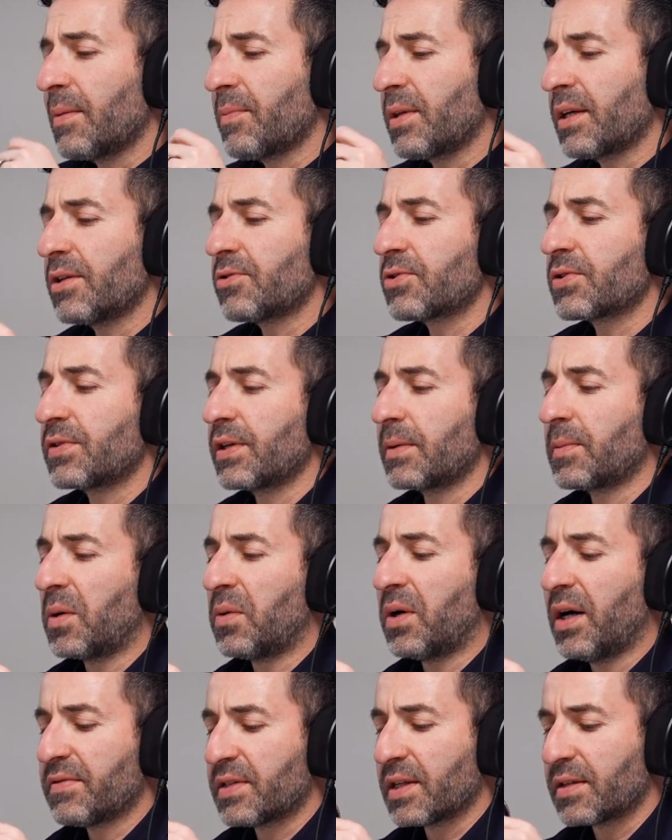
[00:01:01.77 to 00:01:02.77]
Something interesting my
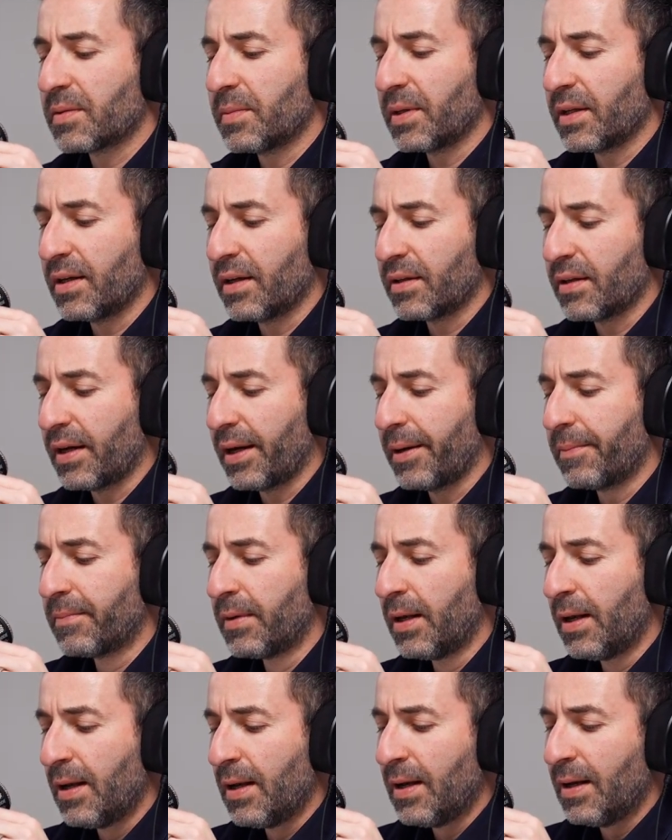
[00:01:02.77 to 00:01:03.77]
wife said to me the other day.
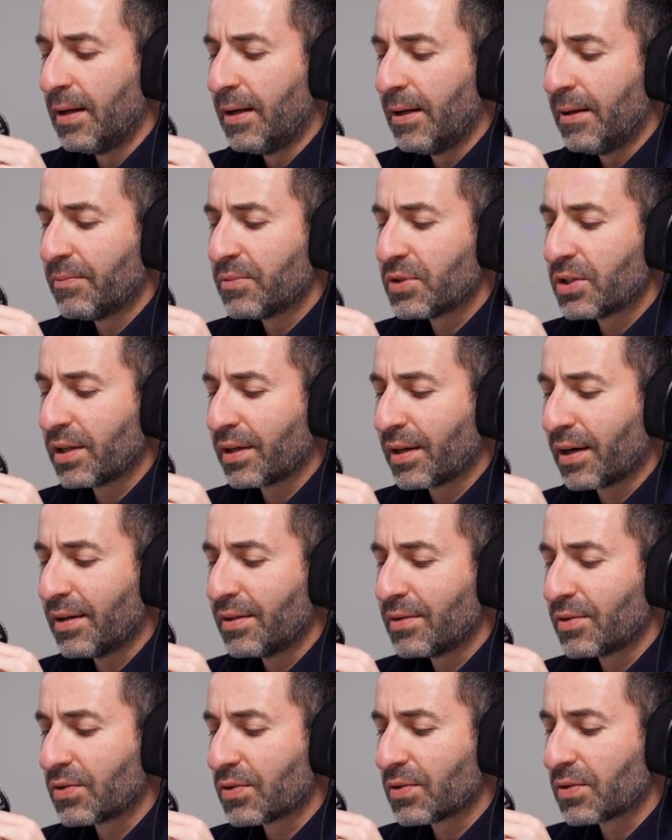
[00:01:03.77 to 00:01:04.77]
She
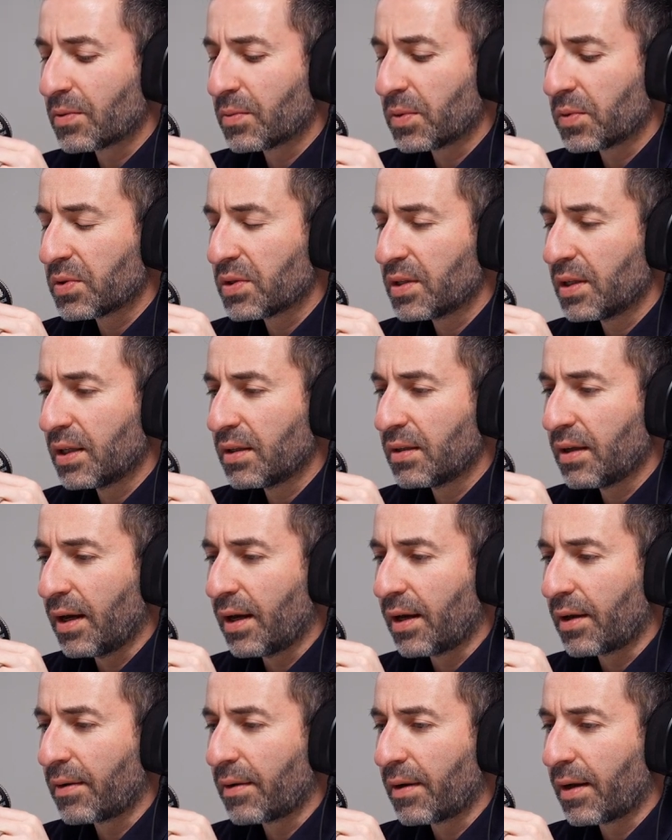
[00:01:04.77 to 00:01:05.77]
goes, we were sitting
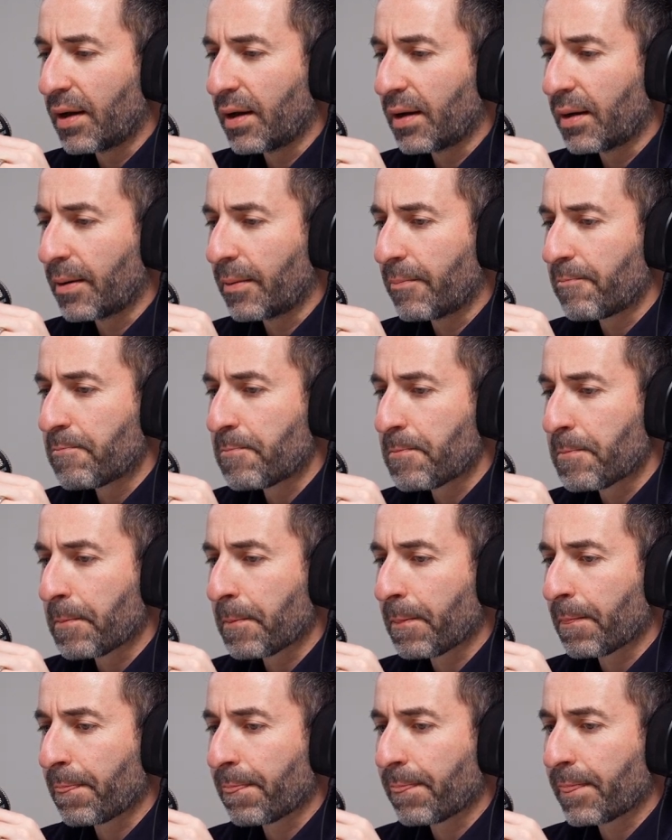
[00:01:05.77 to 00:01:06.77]
down
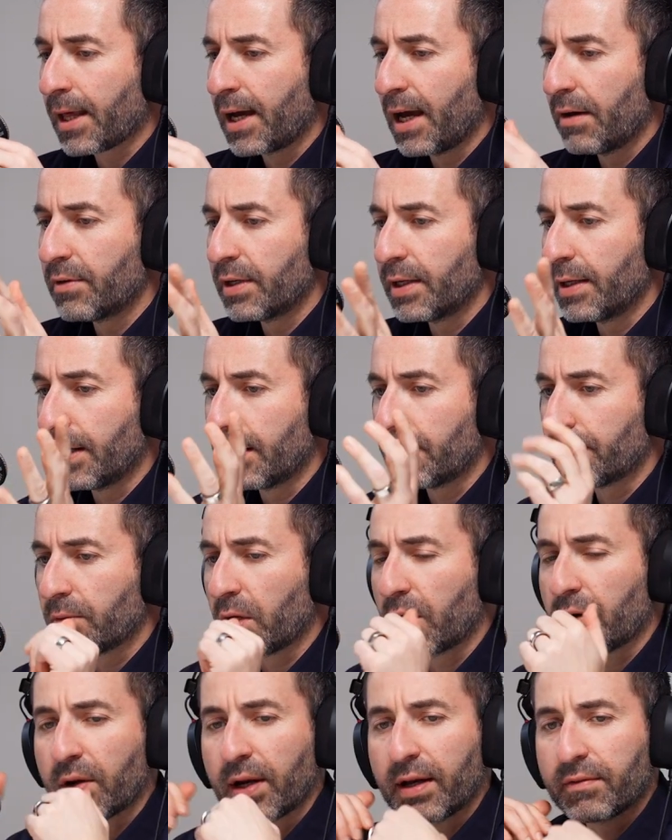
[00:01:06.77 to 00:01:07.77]
having dinner.
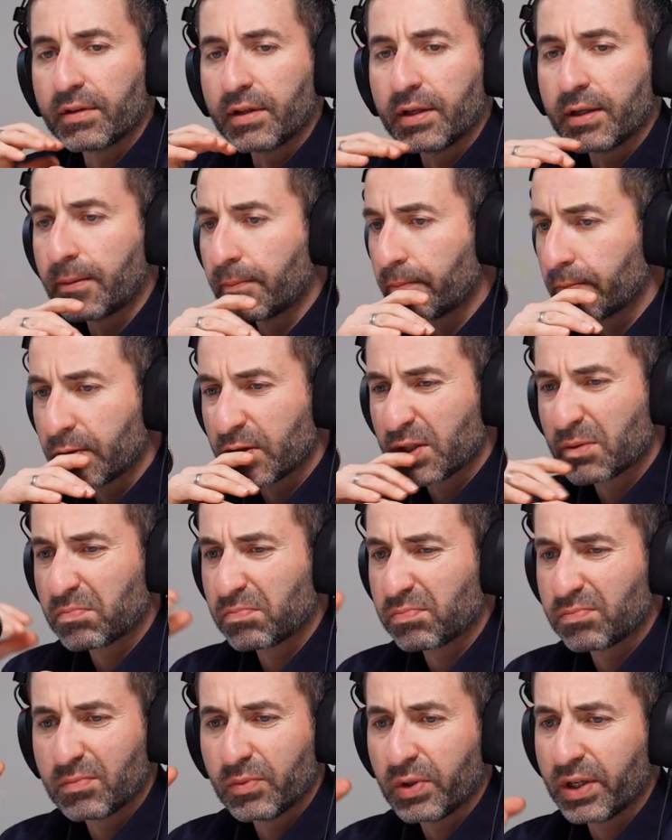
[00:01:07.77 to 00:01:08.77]
No, not having dinner. We're just
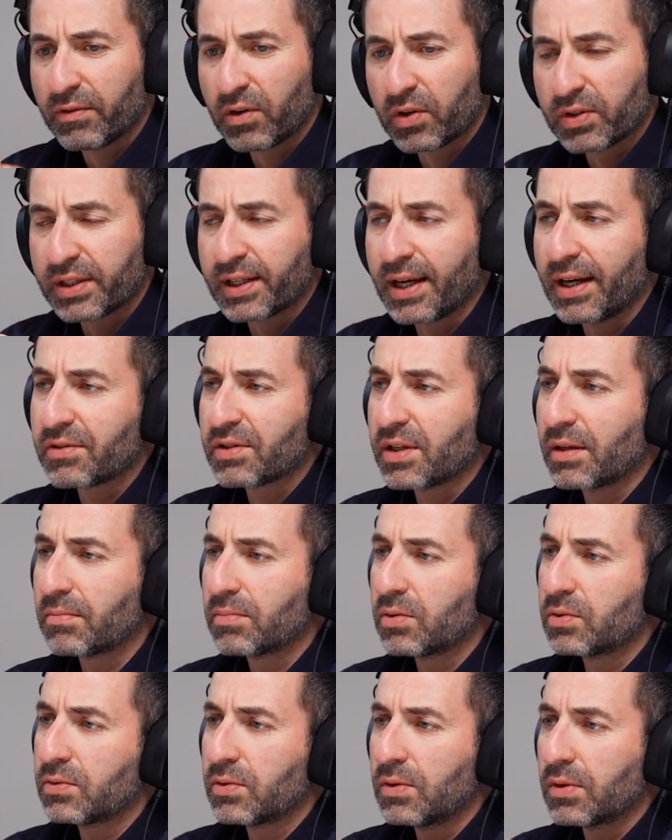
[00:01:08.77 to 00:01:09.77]
whatever on the couch,
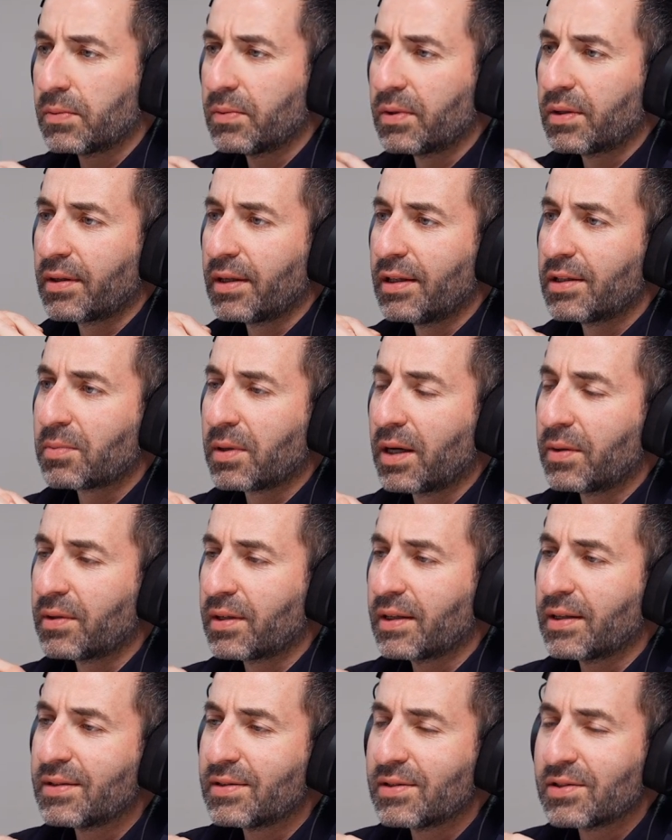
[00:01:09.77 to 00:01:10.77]
talking with the kids, playing with the kids.